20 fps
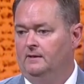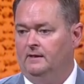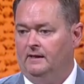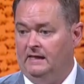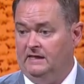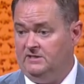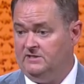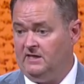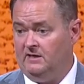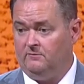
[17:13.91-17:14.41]

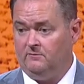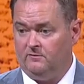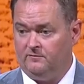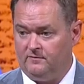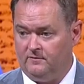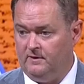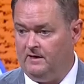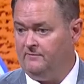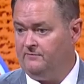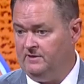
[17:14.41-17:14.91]
in general
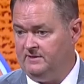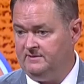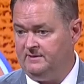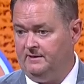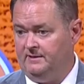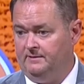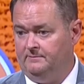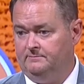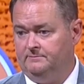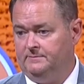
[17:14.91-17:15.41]
for every
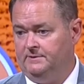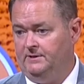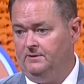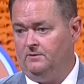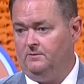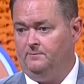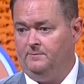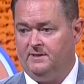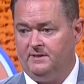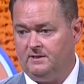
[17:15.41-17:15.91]
team, you
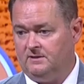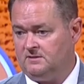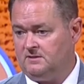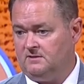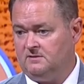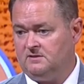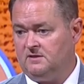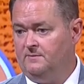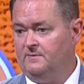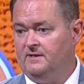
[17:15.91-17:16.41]
know, because
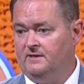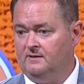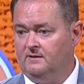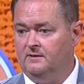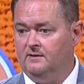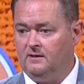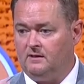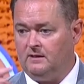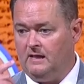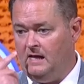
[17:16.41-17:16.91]
of some
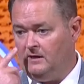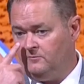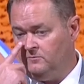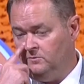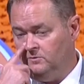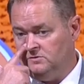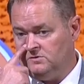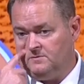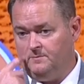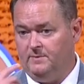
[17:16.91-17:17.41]
of the clock
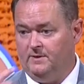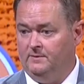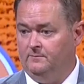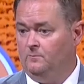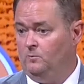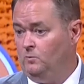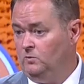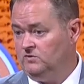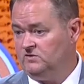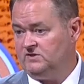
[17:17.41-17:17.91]
rules, but
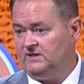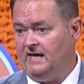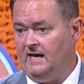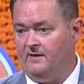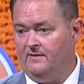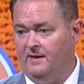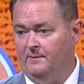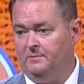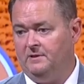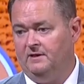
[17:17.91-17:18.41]
we'll see how
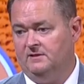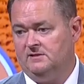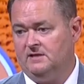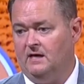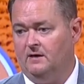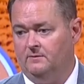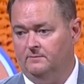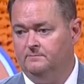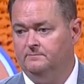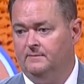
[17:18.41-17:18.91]
that plays
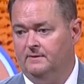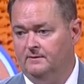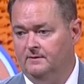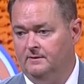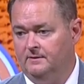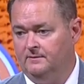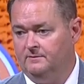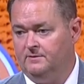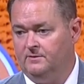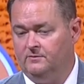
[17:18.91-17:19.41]
out
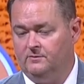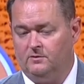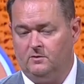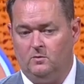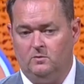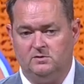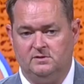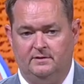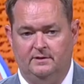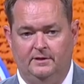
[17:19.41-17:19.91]
during the
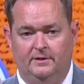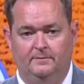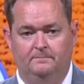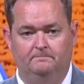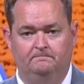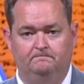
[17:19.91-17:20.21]
course of the year.